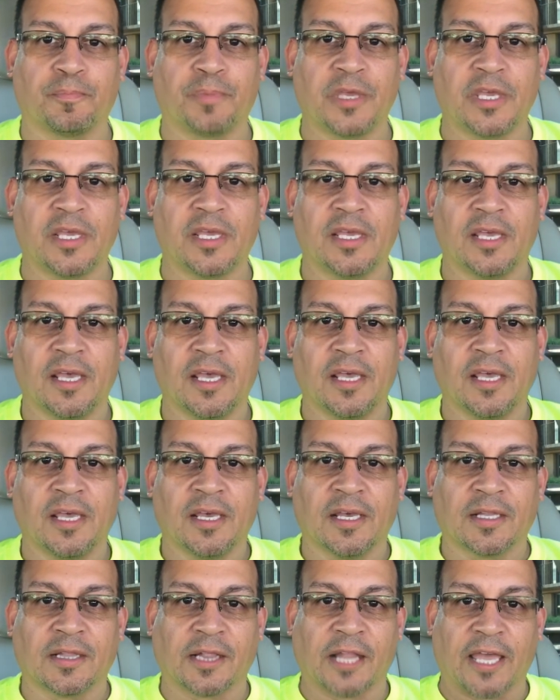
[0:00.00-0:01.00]
be
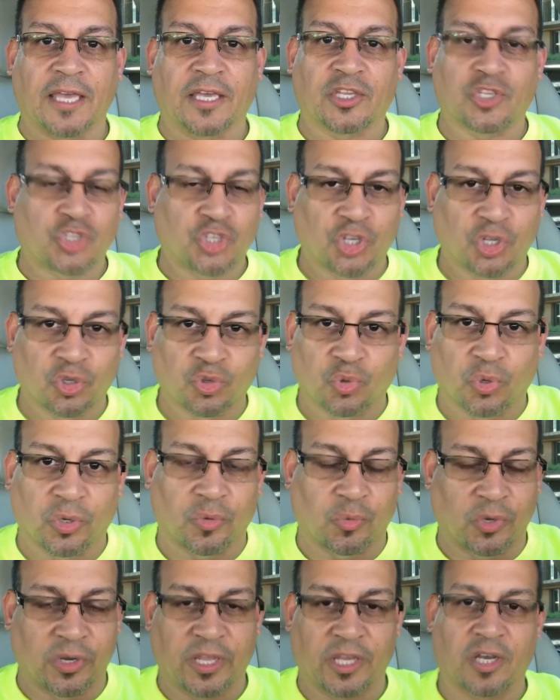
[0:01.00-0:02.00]
like
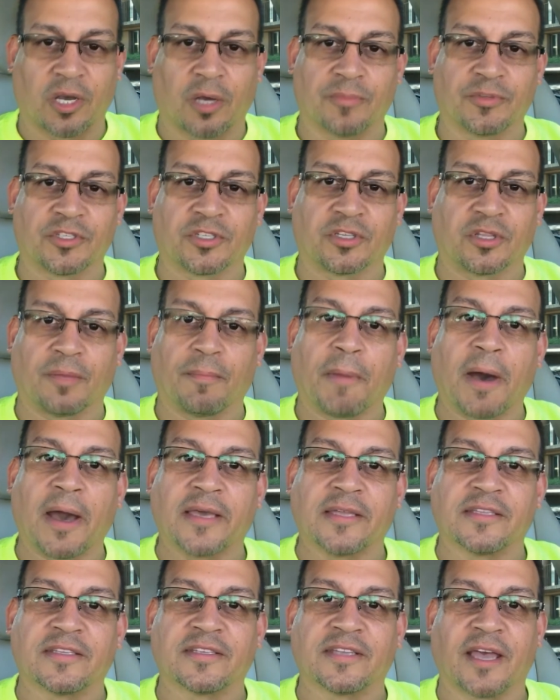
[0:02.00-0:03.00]
children when it comes to the
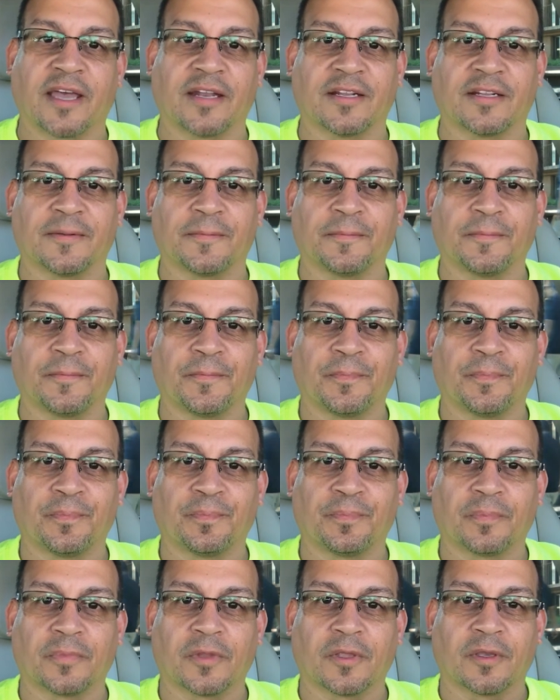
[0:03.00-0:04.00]
mindset.
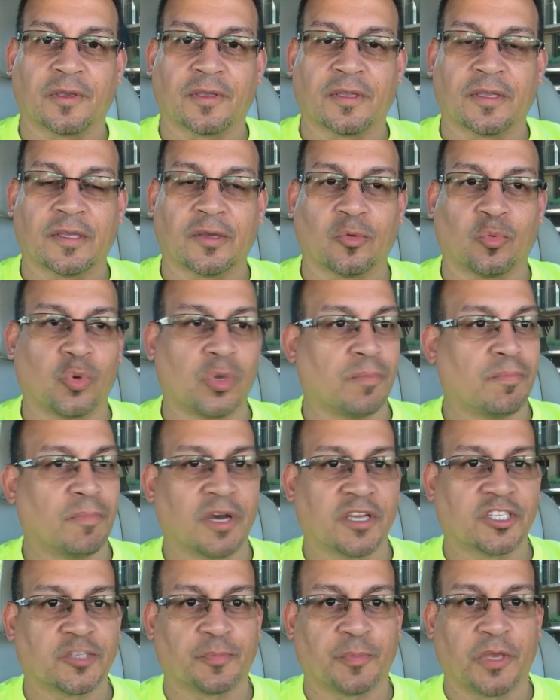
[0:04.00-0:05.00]
We
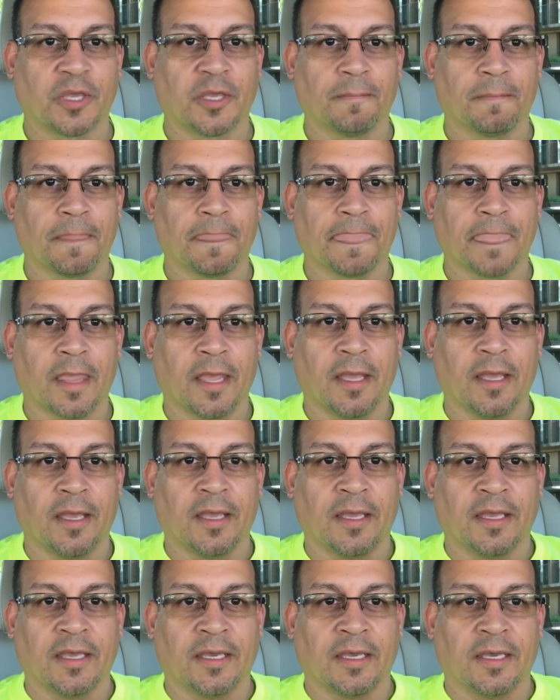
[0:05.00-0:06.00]
must be.
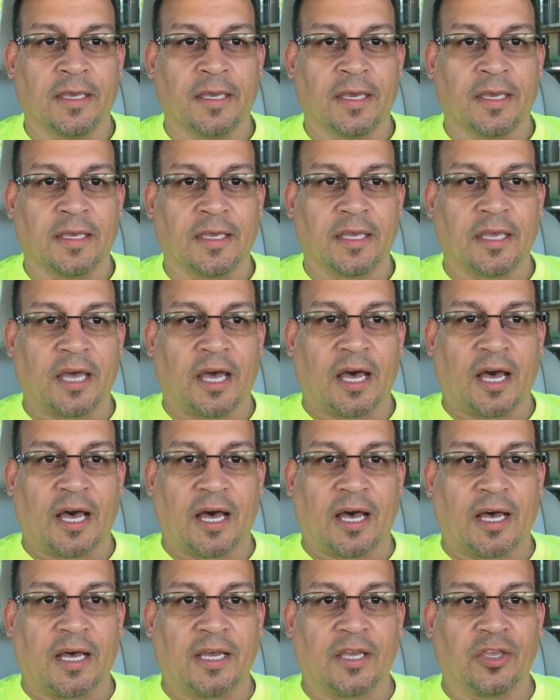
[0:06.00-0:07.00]

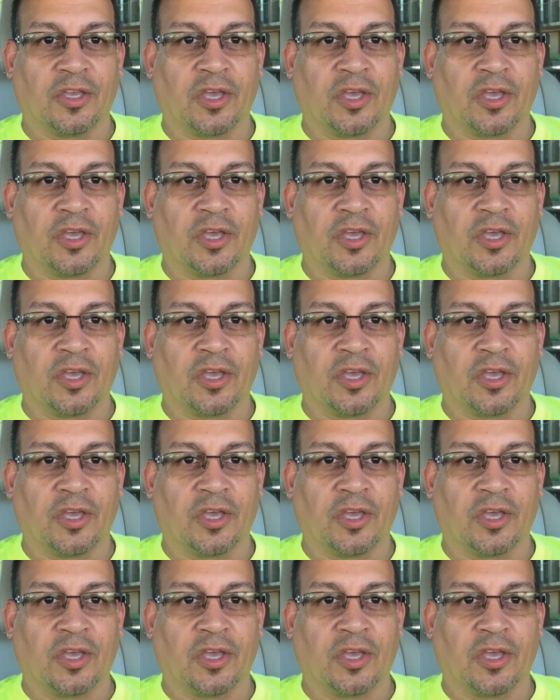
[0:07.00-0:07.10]
An